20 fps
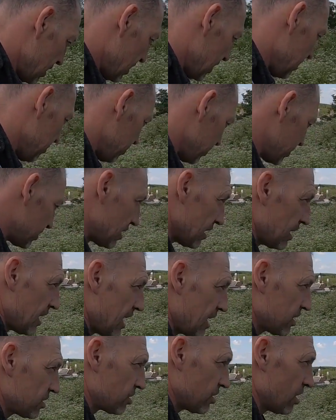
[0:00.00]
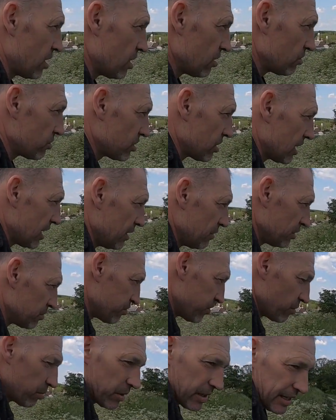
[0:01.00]
He was the next Earl, so he was
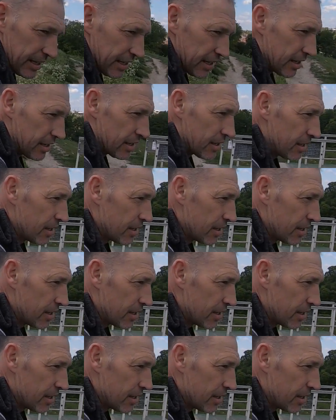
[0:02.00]
probably